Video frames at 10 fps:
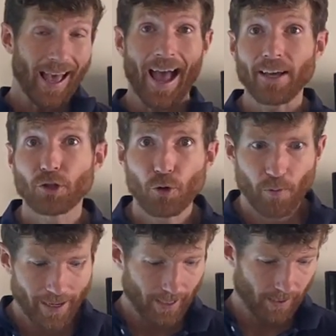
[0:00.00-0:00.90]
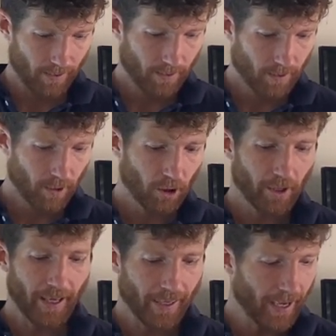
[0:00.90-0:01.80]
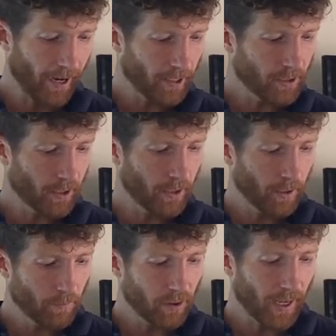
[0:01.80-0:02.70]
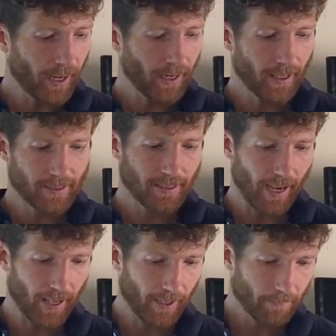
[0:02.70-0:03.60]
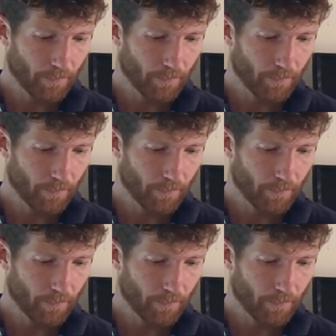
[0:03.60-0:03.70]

As you read, look at character, plot, and setting,